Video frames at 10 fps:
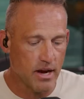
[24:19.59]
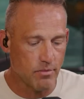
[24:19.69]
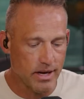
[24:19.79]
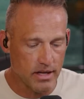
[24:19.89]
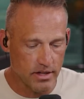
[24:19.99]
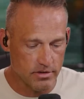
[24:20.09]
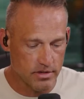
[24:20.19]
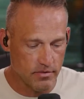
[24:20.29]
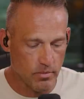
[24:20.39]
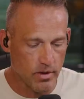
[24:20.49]
regulators,
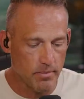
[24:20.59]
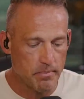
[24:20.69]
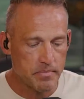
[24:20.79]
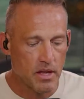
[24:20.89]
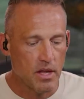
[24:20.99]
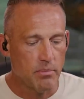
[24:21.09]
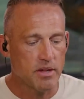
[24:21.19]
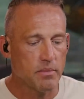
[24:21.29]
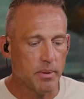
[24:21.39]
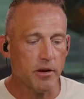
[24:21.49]
if you will. But
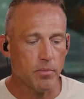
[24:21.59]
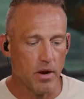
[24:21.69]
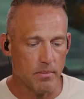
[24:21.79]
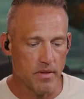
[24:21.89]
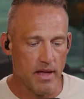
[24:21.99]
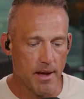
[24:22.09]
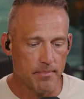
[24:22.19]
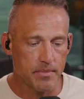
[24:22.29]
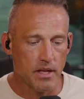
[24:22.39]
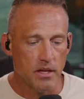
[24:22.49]
it's a bigger problem than that.
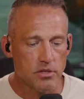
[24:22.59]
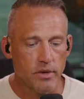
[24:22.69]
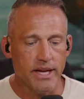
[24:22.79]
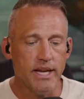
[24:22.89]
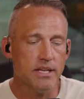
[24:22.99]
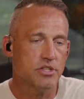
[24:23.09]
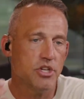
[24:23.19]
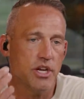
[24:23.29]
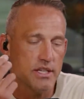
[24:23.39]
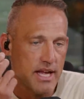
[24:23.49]
So
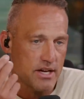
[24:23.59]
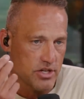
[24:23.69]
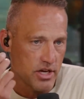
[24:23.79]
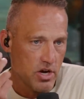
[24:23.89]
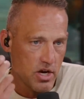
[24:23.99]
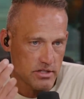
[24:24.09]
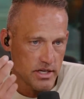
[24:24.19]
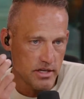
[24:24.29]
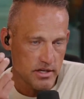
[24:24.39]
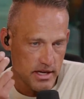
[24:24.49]
ESG is actually
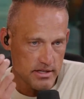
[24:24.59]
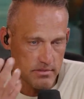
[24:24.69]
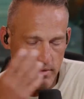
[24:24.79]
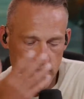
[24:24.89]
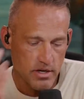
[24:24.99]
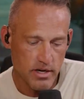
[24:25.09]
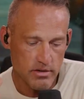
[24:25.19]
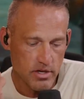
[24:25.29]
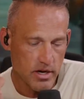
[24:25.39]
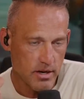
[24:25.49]
causing, as we started
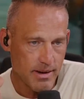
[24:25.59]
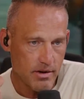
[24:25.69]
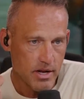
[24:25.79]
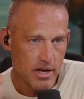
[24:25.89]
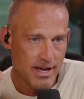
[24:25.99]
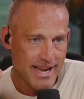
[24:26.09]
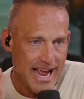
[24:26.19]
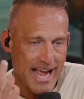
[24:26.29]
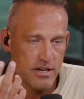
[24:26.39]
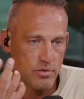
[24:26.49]
out talking about, an
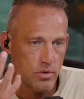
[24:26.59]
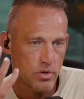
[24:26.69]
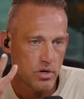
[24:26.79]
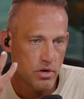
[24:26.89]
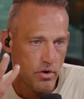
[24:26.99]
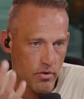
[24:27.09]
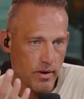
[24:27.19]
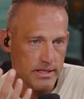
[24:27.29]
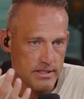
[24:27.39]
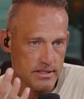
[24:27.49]
actual
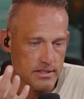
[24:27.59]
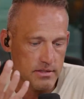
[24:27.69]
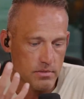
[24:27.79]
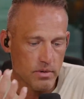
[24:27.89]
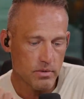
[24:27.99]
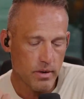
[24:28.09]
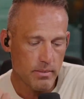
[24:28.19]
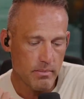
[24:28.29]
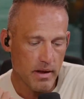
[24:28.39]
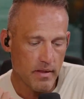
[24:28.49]
crisis. So what do I
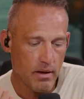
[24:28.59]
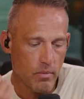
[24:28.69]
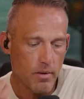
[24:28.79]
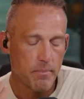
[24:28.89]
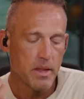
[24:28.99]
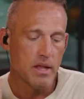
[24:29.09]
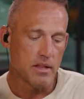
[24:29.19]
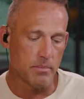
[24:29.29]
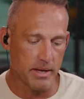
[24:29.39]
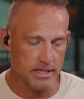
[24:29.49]
mean by that? Well,
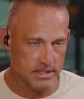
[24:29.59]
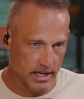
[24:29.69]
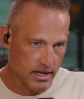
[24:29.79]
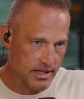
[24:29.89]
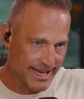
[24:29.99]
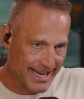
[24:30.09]
the biggest thing, the